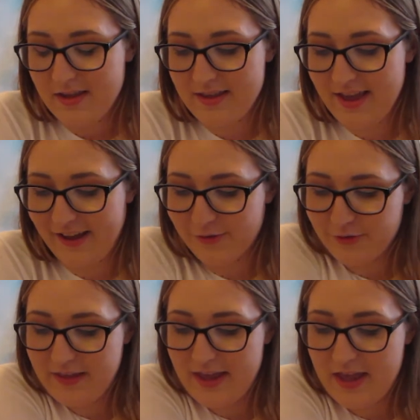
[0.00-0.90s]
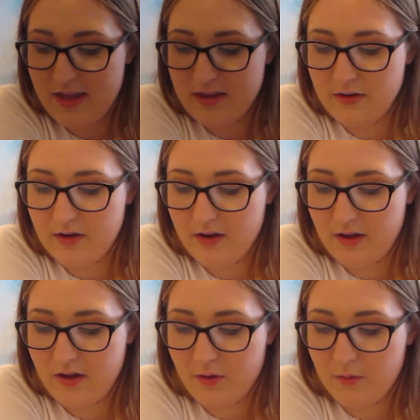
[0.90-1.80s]
Yeah, so then
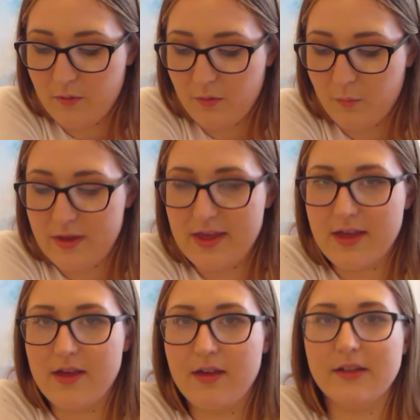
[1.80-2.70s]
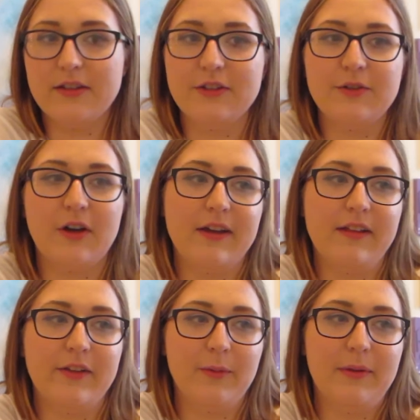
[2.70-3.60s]
we continued talking
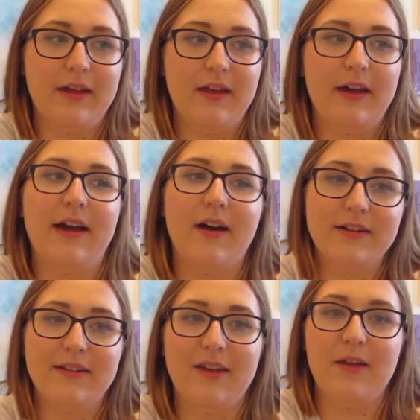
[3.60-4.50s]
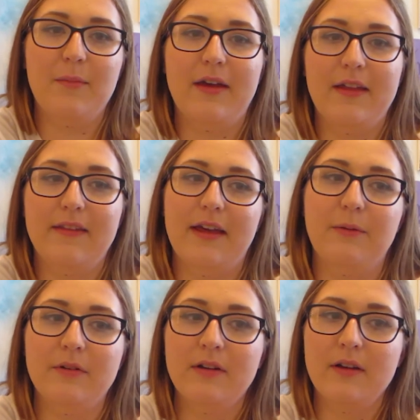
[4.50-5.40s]
a little bit. I hugged him, and
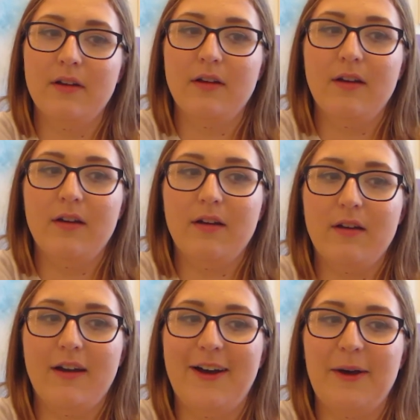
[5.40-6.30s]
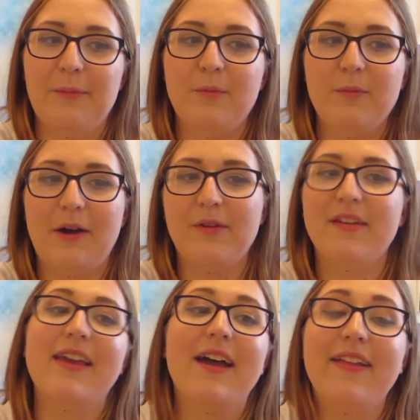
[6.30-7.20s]
then I was
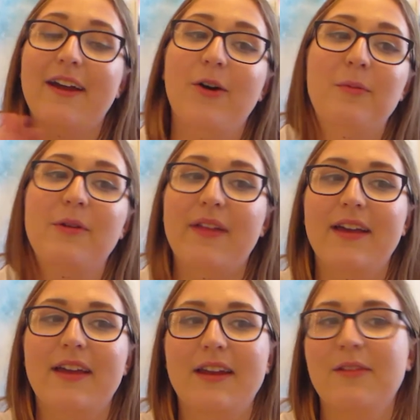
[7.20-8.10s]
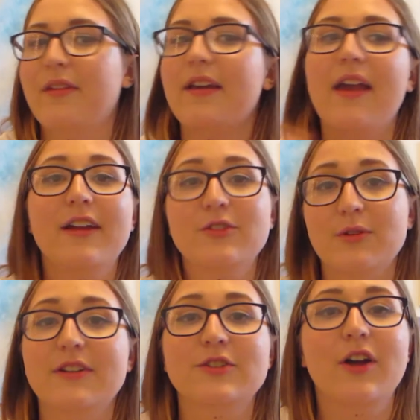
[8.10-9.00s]
like, yeah, like I hope you like it, and he's like, yeah,
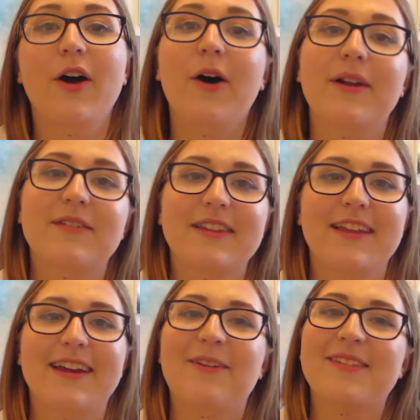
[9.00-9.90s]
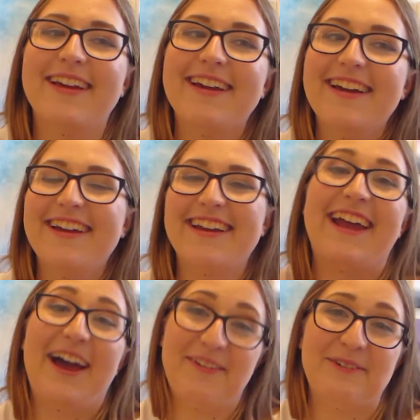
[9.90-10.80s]
enjoy the show and everything, and I was like,
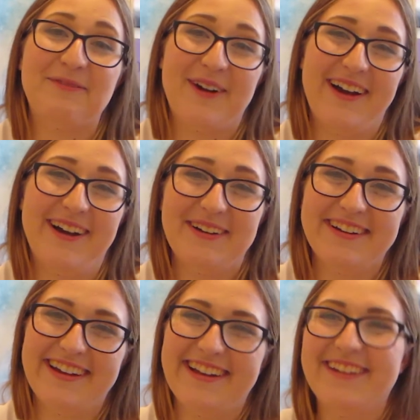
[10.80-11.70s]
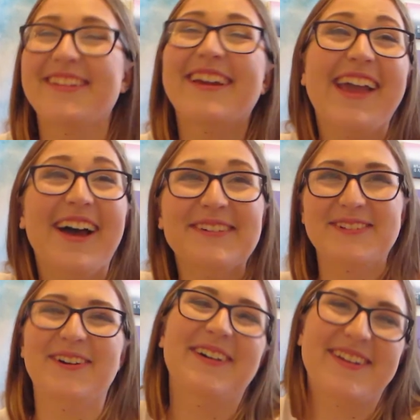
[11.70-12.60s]
can I have one more hug? And he was like, yeah, of
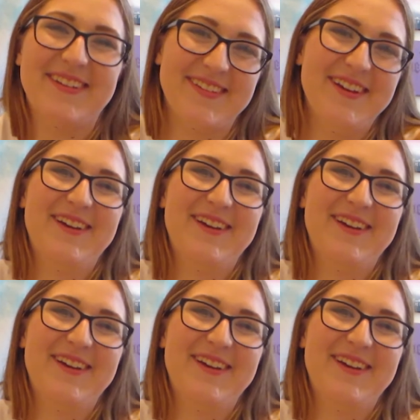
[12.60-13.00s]
course.